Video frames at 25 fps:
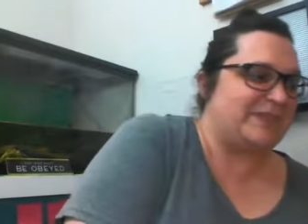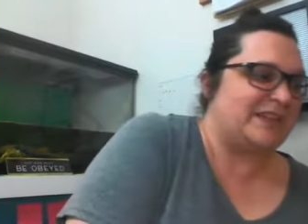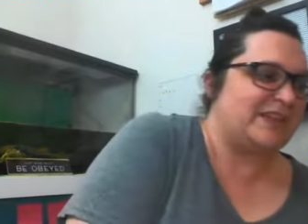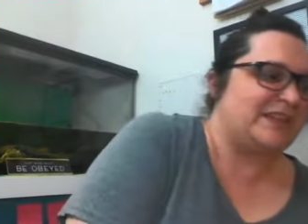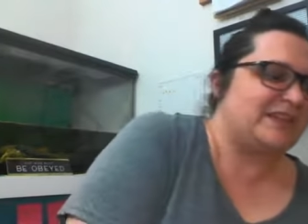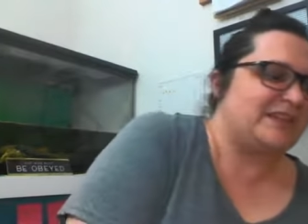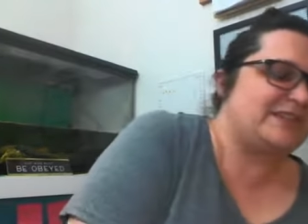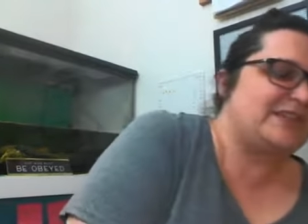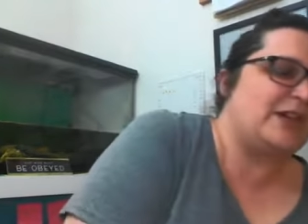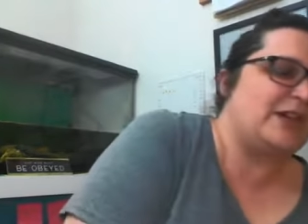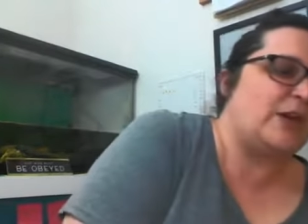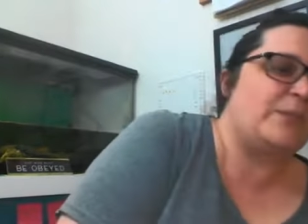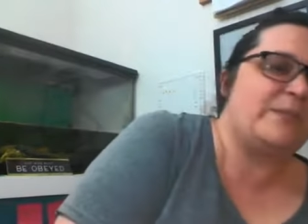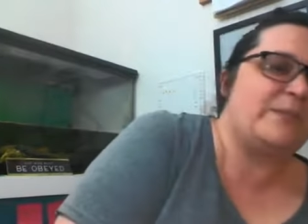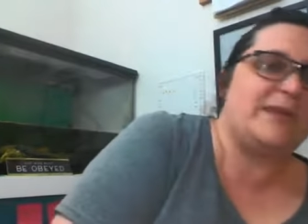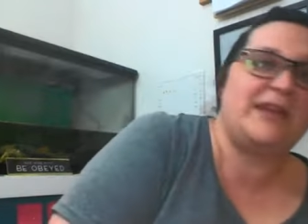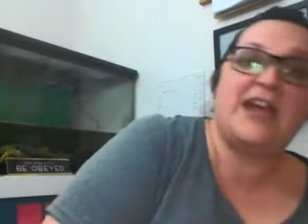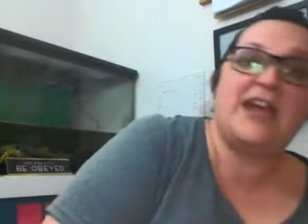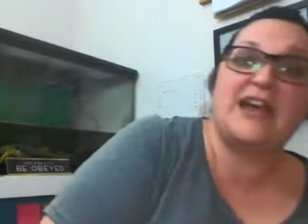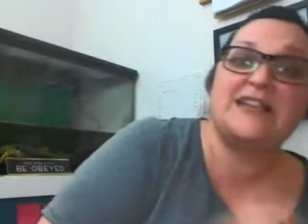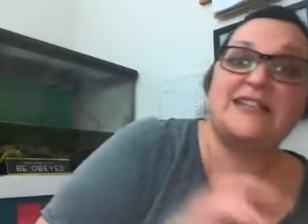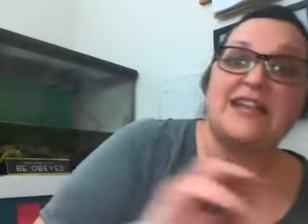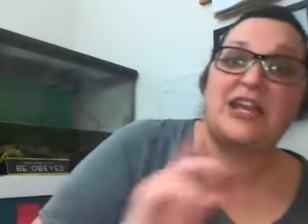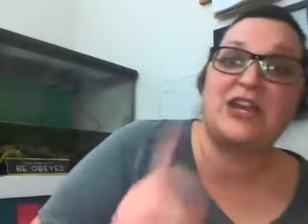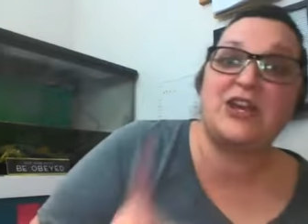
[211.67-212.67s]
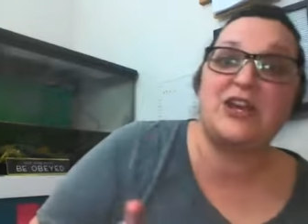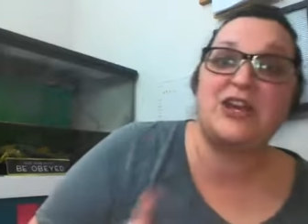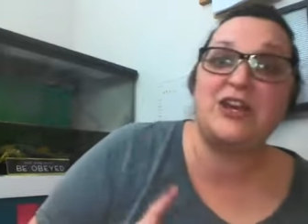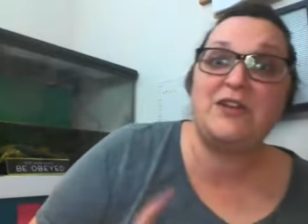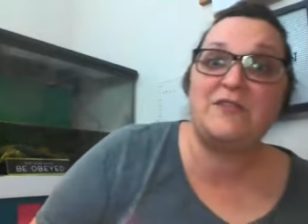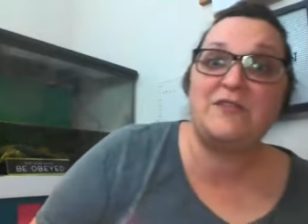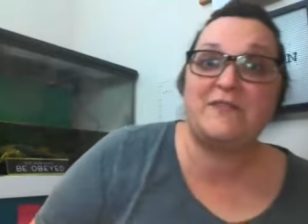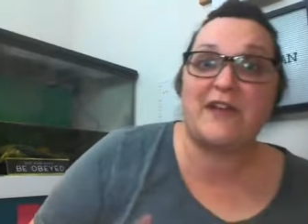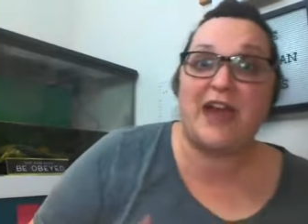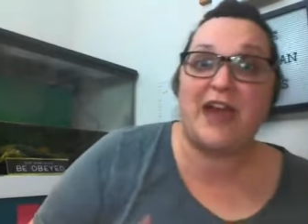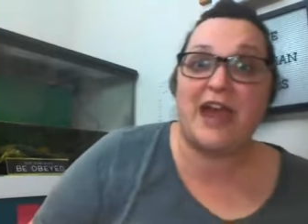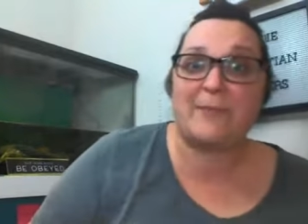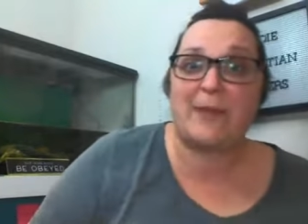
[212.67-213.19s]
So because I
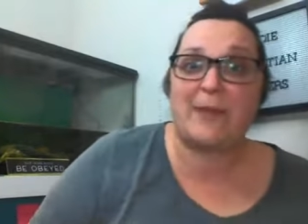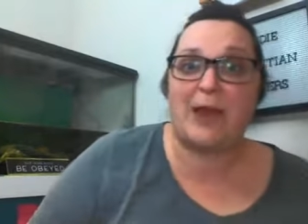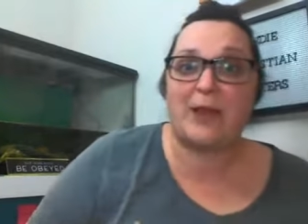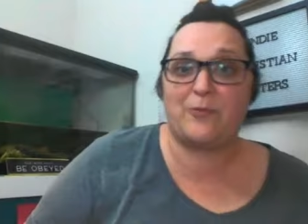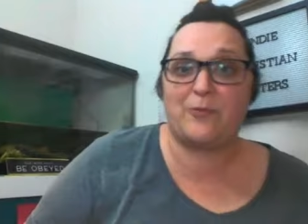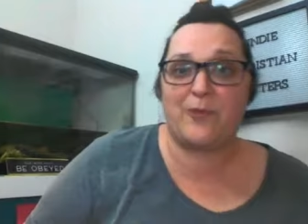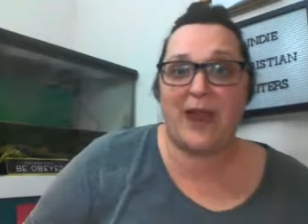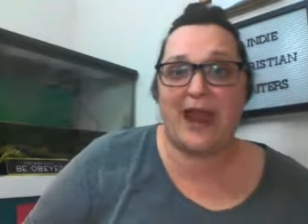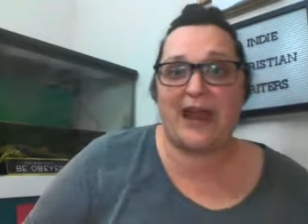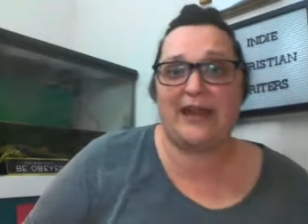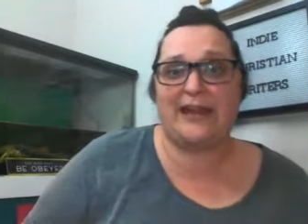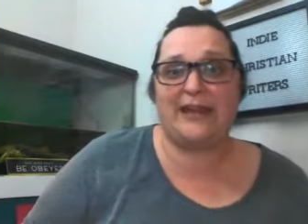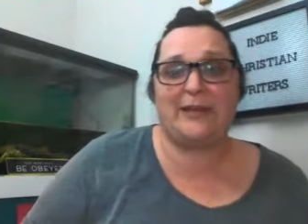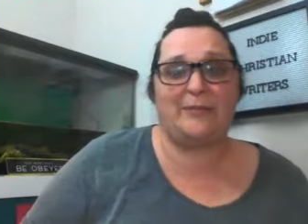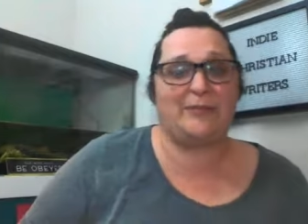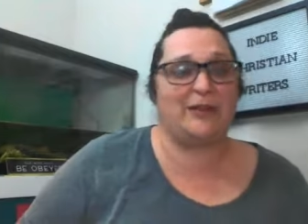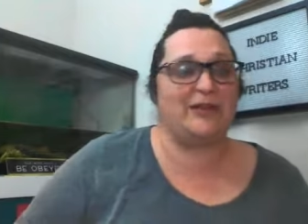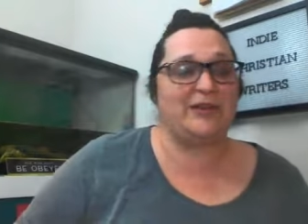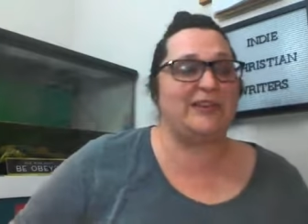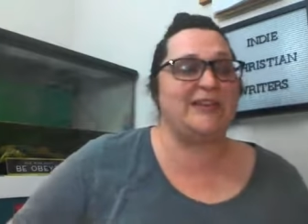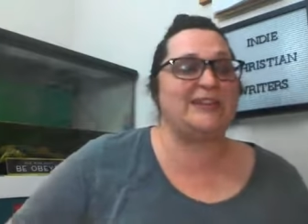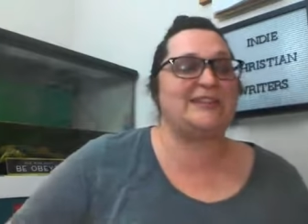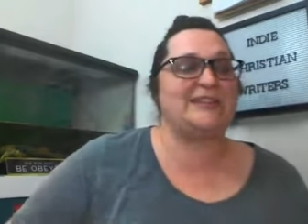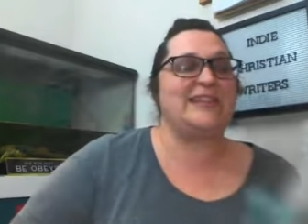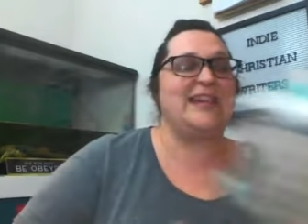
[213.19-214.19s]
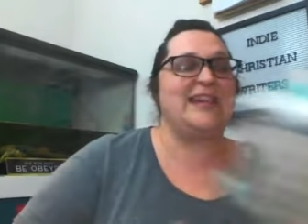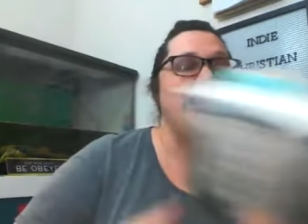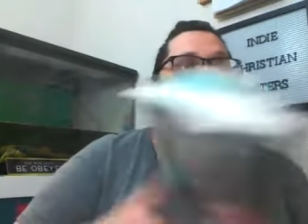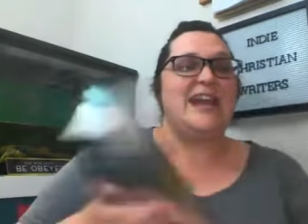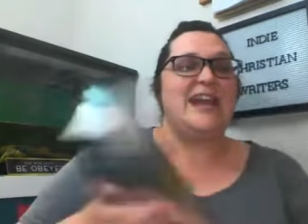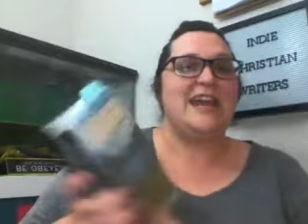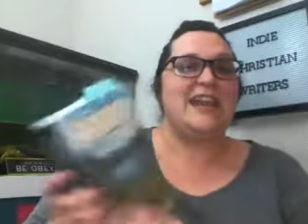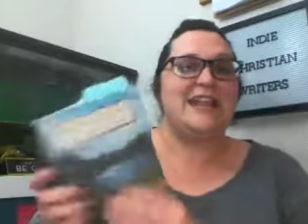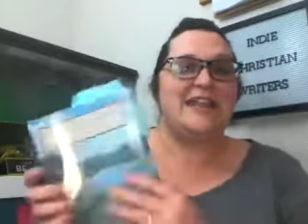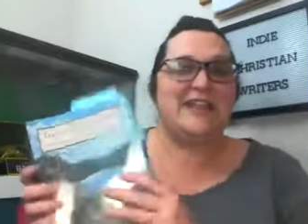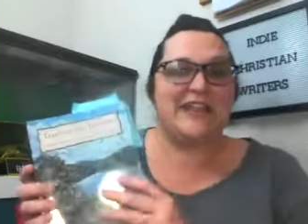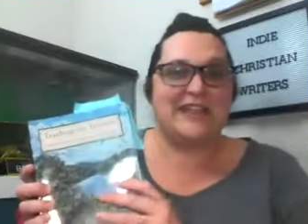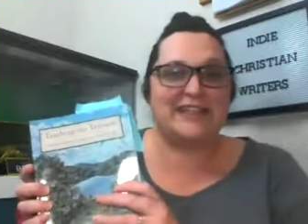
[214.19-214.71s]
couldn't find my writing book list,
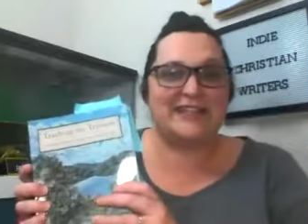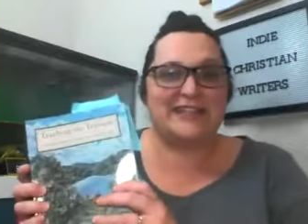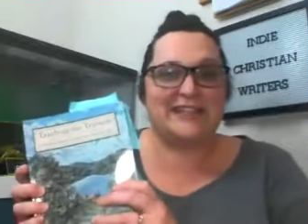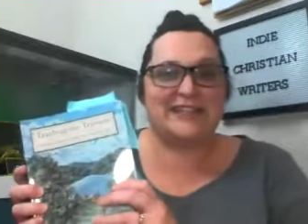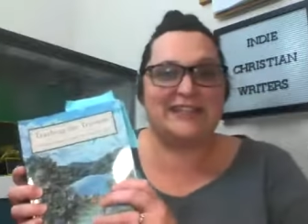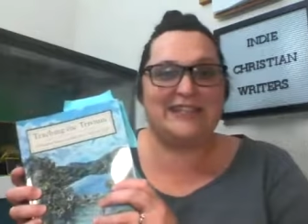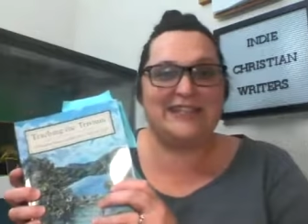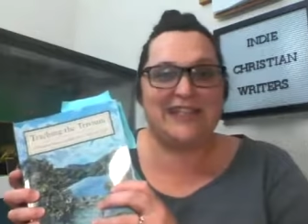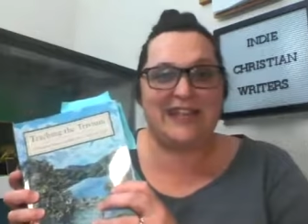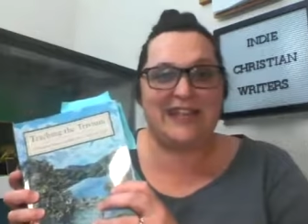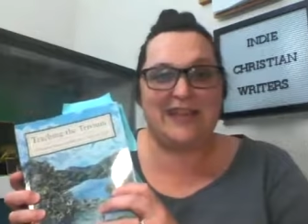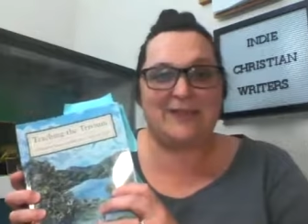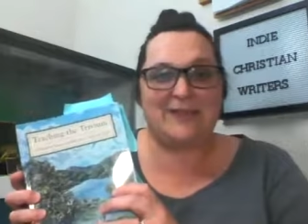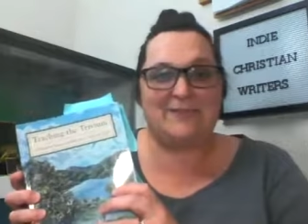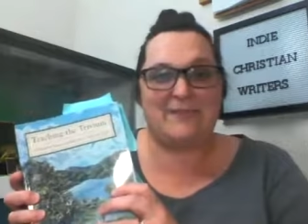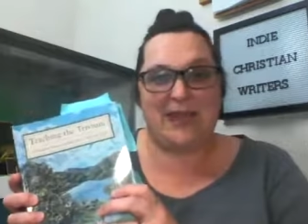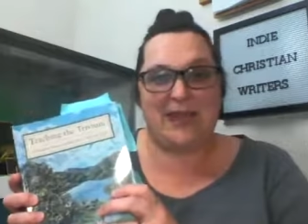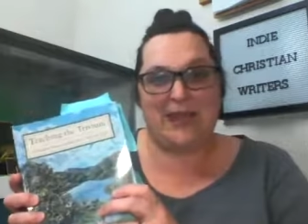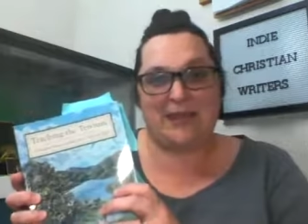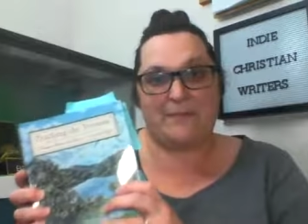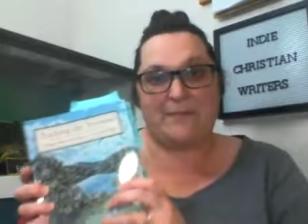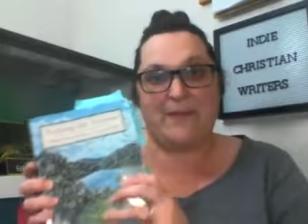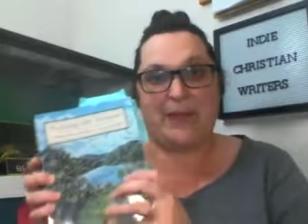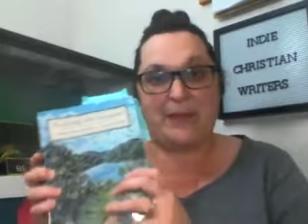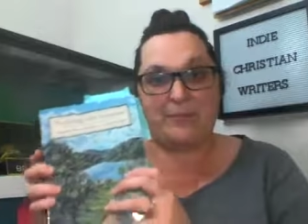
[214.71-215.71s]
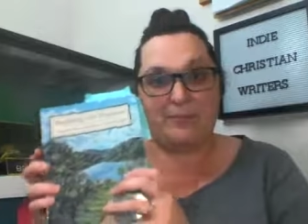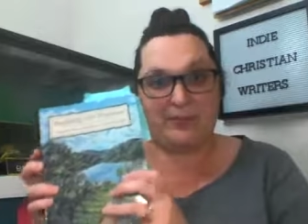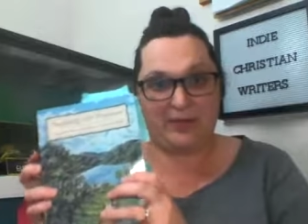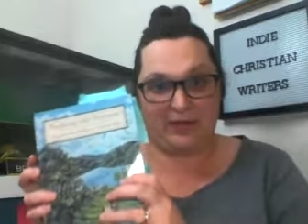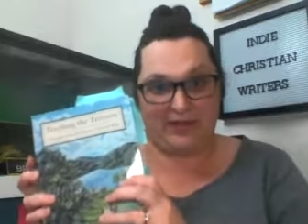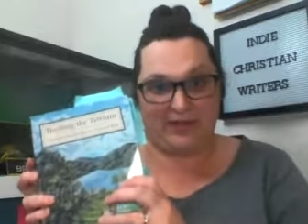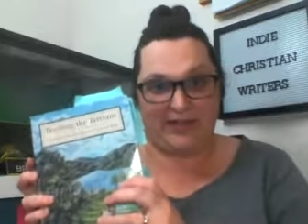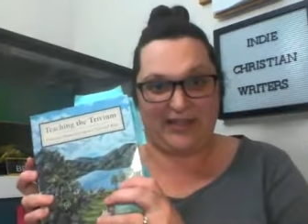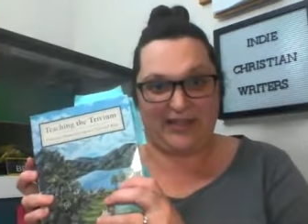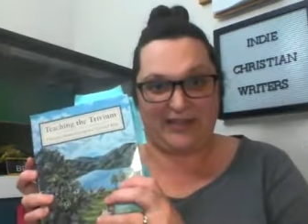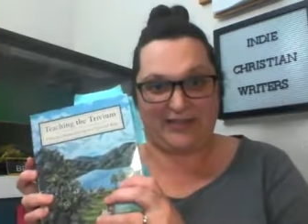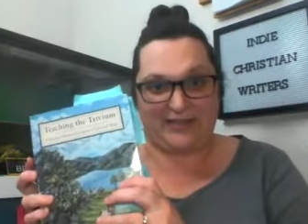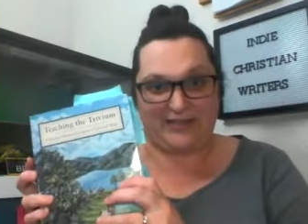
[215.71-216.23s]
this did make my book
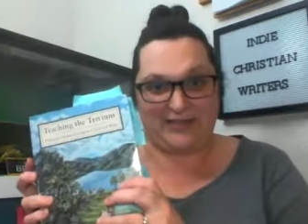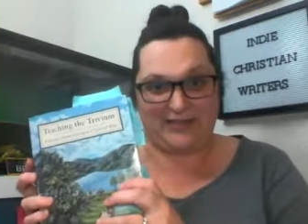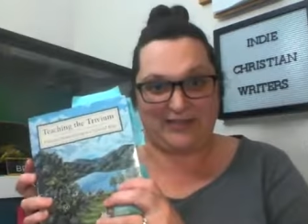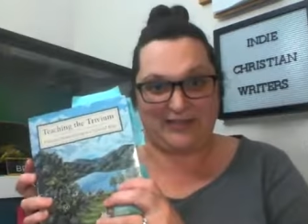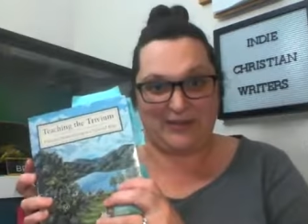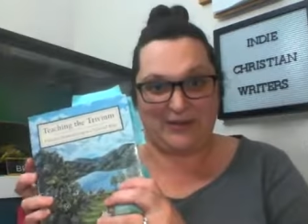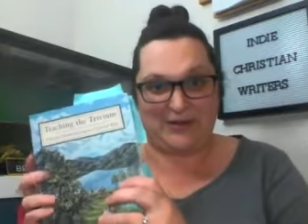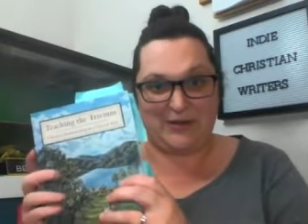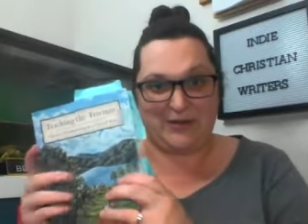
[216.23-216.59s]
list.